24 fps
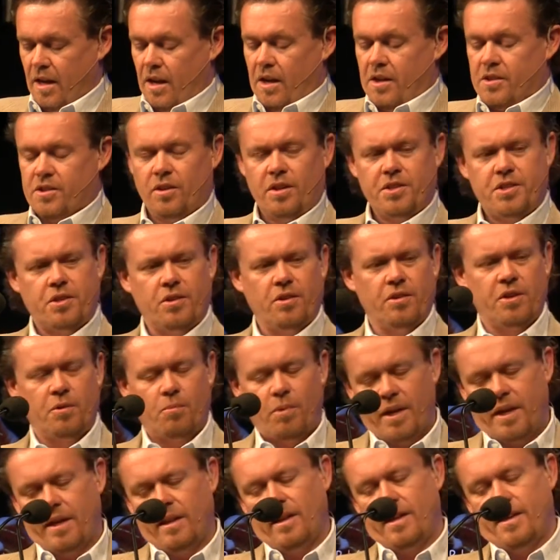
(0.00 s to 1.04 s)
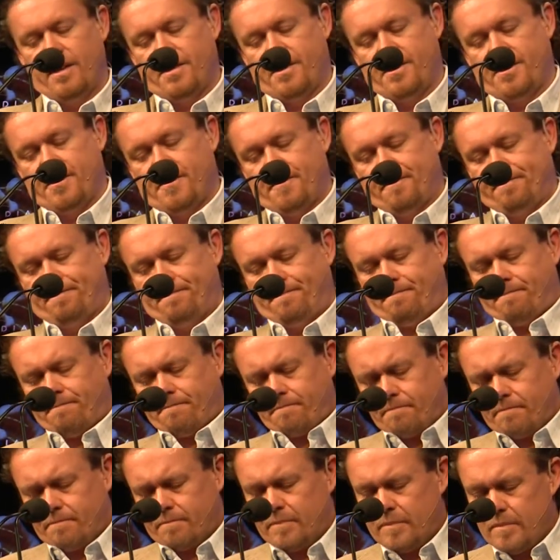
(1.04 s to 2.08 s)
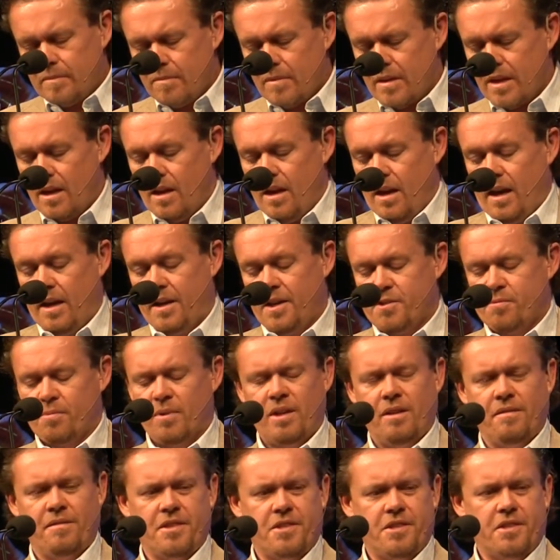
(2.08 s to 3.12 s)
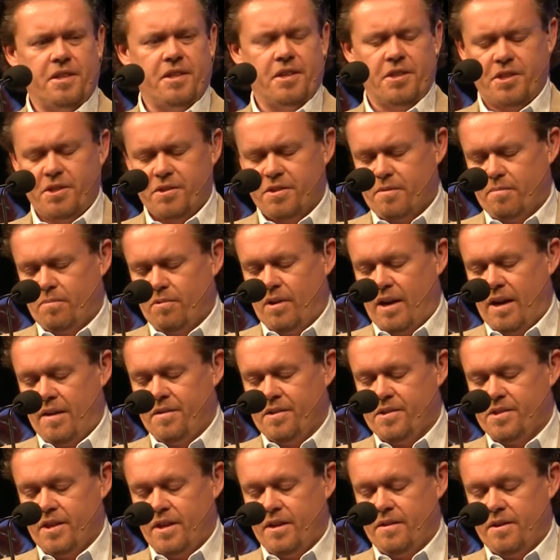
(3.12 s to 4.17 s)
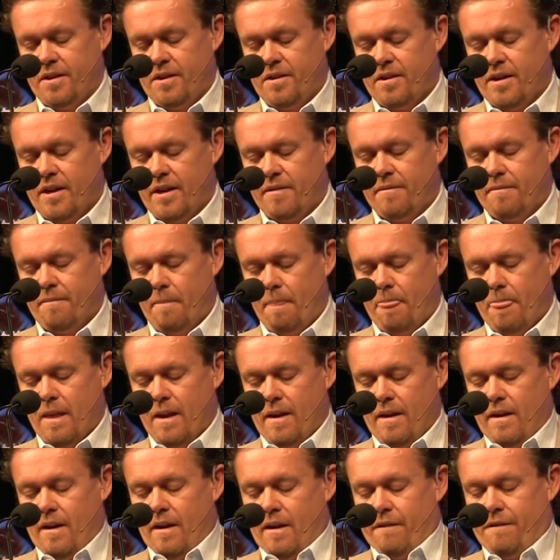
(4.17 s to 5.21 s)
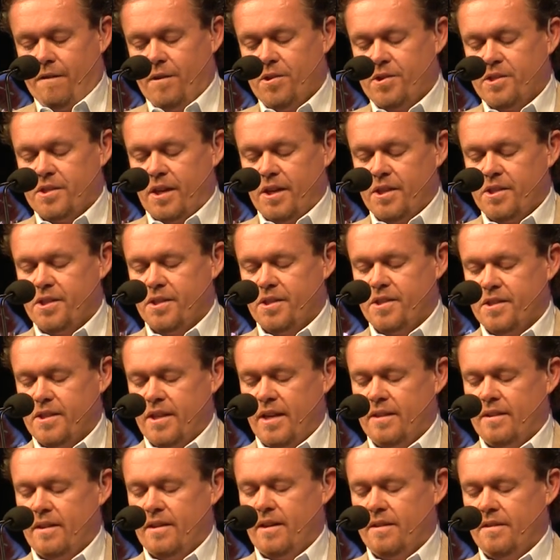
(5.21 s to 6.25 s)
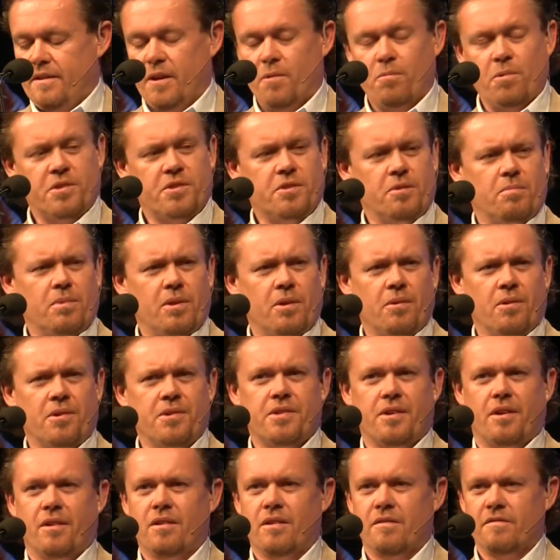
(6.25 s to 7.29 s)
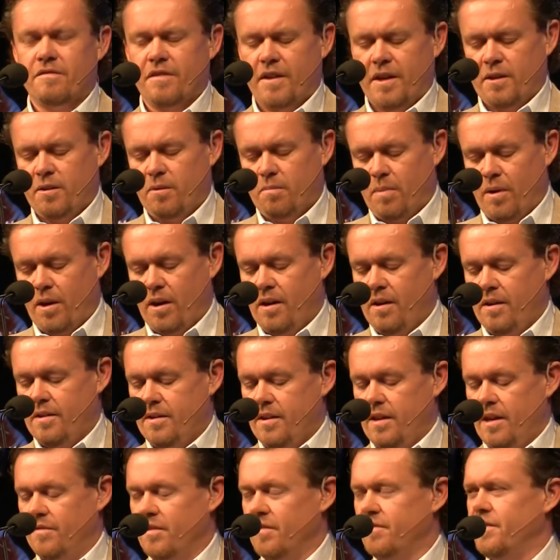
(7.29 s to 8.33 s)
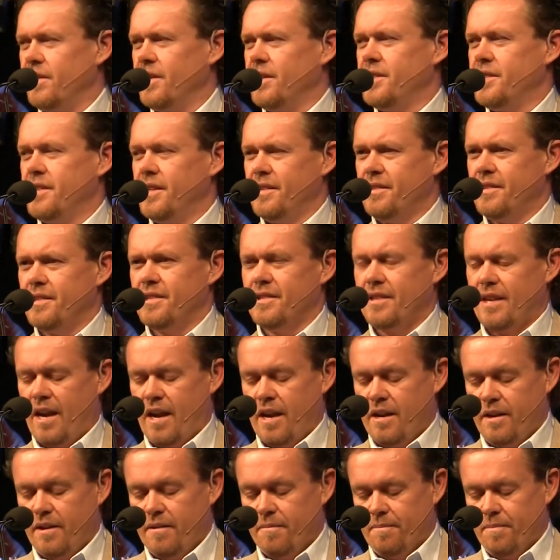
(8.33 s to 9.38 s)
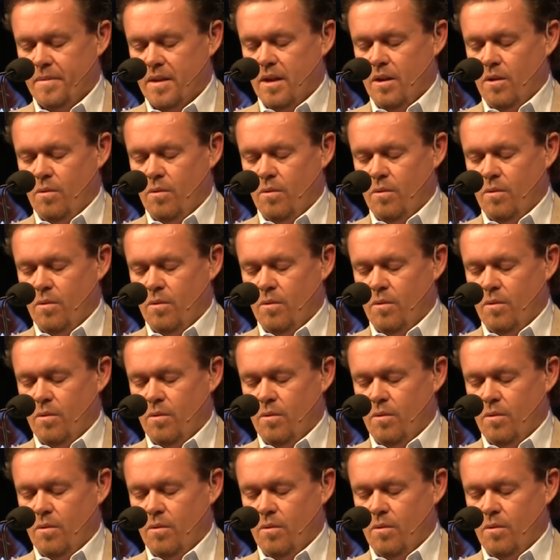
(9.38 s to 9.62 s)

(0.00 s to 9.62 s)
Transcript: So let's turn to WikiLeaks and its relevance to issues of privacy on the internet. First, I should state that I think whistleblowers are a vital part of a functioning society.